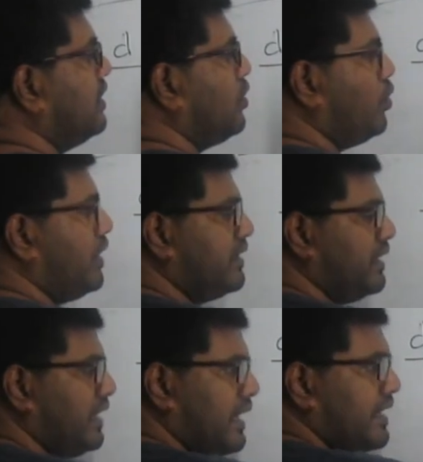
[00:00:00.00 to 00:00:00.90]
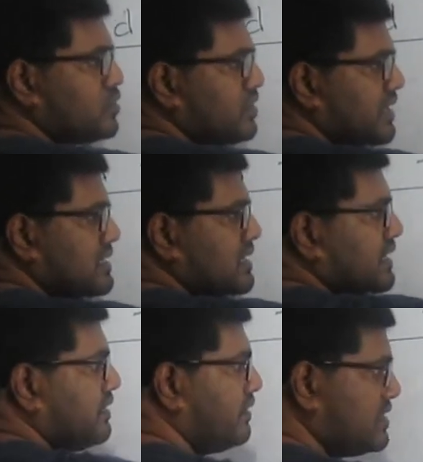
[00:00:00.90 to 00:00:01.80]
One hydrogen is
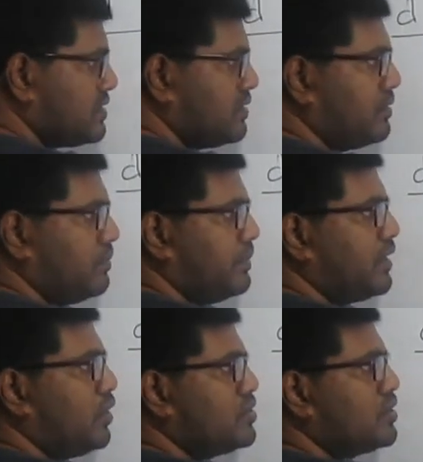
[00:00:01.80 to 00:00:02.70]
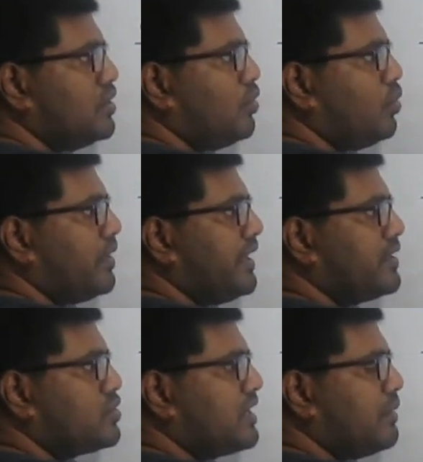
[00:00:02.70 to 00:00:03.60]
increased because one
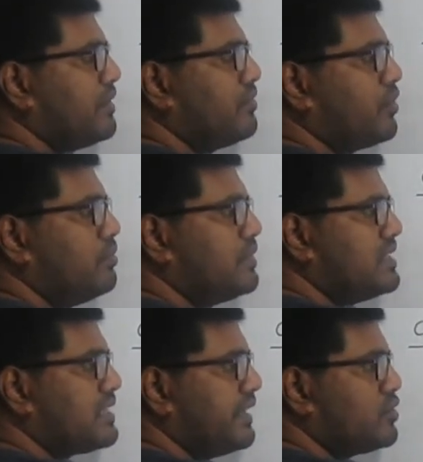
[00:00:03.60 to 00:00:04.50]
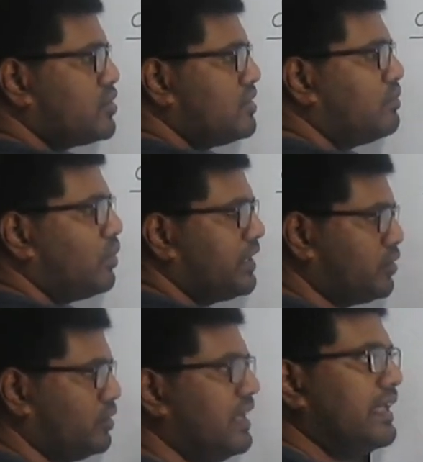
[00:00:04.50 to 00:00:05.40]
hydrogen coming from this hydrogen molecule.